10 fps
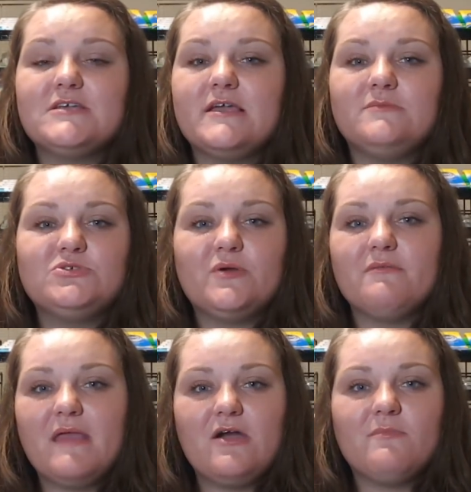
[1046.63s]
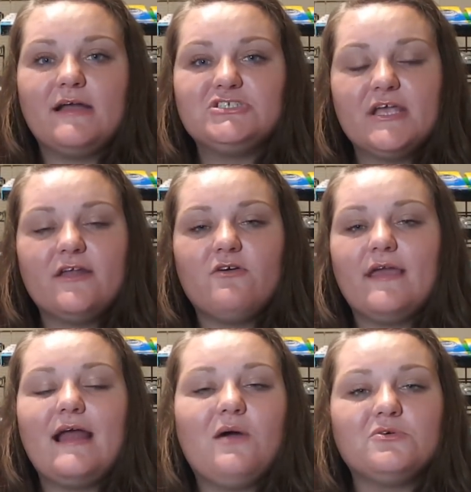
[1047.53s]
to come join me on my channel
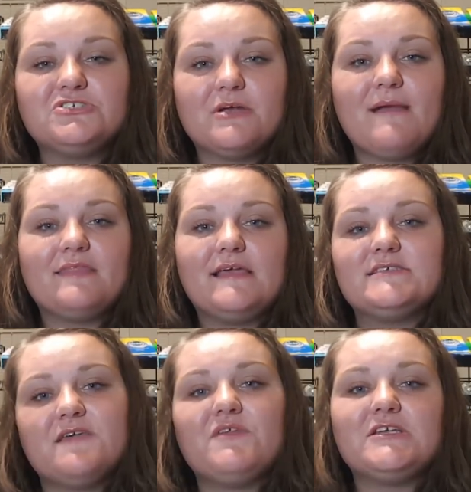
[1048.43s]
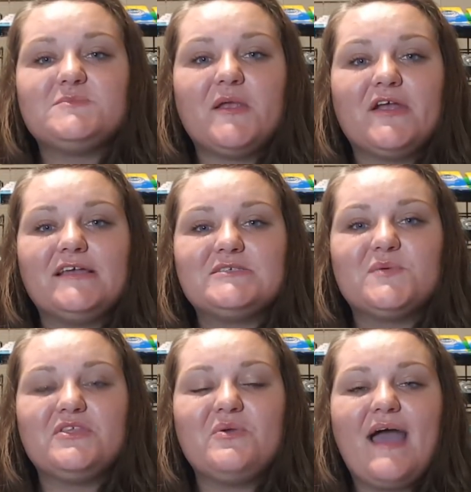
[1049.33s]
and I will share my Thanksgiving experience
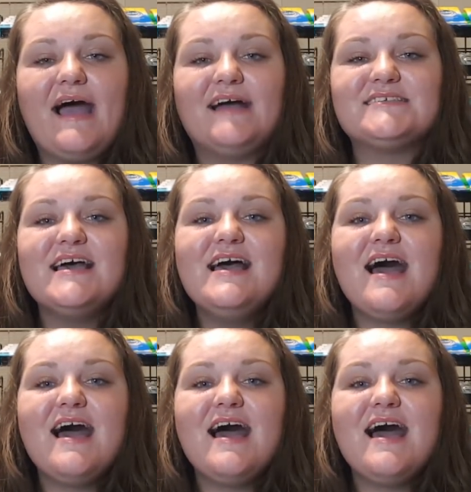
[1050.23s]
with you guys.